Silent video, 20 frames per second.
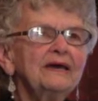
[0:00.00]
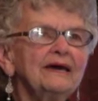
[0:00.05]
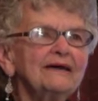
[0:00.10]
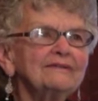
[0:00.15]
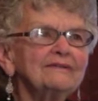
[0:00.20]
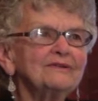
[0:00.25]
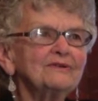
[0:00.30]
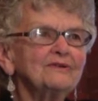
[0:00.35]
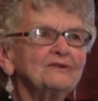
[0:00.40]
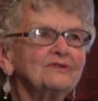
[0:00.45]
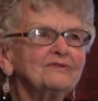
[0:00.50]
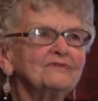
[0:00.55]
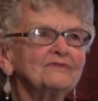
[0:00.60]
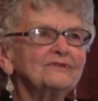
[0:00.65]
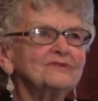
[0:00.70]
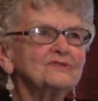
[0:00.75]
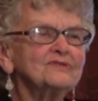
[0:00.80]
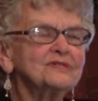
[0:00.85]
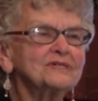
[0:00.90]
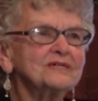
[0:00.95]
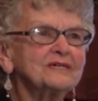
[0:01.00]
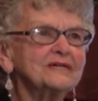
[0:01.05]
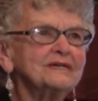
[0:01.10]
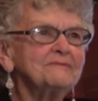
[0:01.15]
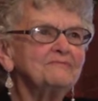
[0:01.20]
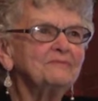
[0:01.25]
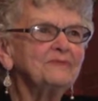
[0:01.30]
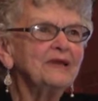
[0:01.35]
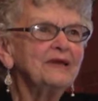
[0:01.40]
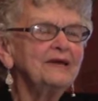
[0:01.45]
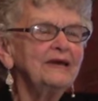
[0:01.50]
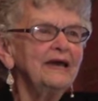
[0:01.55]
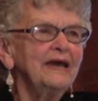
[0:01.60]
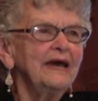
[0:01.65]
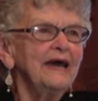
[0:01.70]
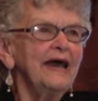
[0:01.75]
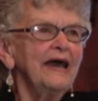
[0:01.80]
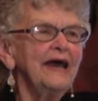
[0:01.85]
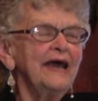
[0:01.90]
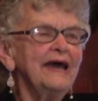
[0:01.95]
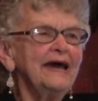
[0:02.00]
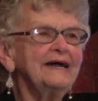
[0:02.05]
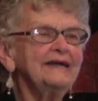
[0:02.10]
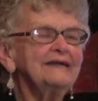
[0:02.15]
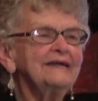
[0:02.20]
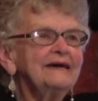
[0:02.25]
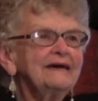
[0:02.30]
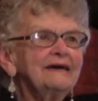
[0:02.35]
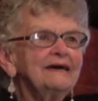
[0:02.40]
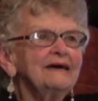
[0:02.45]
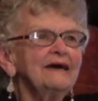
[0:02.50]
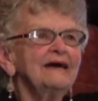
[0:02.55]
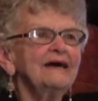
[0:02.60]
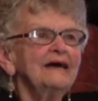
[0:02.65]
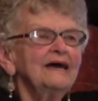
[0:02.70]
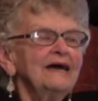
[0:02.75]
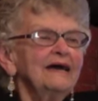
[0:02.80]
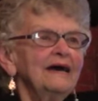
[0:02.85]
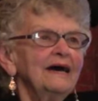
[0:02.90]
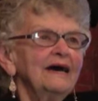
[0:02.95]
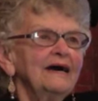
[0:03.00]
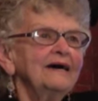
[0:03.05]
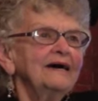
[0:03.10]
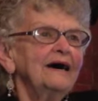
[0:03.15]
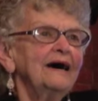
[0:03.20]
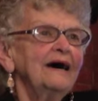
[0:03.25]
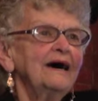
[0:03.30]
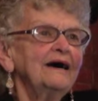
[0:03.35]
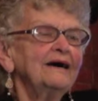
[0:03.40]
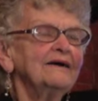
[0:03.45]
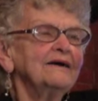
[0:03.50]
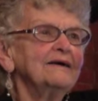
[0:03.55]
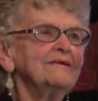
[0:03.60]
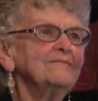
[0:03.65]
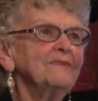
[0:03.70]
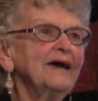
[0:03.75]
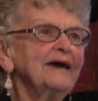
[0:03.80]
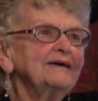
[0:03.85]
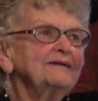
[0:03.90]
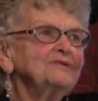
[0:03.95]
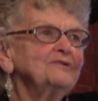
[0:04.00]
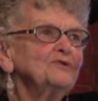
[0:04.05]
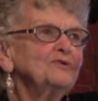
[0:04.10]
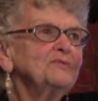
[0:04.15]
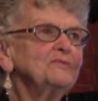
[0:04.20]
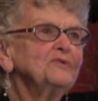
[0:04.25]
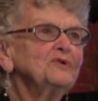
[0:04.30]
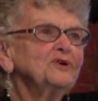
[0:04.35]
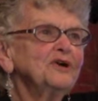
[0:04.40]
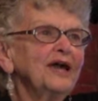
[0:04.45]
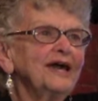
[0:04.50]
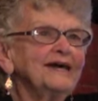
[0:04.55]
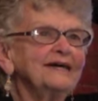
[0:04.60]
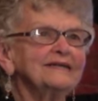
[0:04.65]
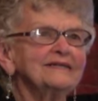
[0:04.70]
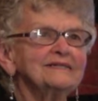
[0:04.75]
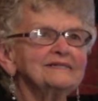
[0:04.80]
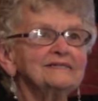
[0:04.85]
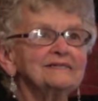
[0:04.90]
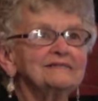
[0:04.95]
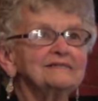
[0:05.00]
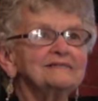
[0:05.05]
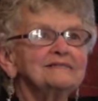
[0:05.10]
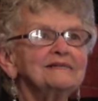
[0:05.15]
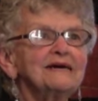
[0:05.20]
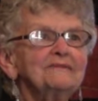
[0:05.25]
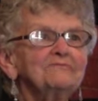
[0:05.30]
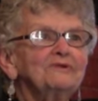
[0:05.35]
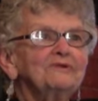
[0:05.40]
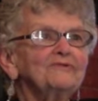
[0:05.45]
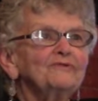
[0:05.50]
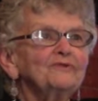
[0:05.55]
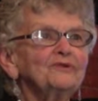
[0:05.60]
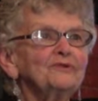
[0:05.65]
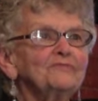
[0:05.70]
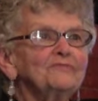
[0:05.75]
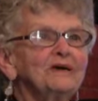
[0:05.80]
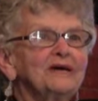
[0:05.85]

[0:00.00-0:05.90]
at the university. And Emmanuel Mouganis, and some of you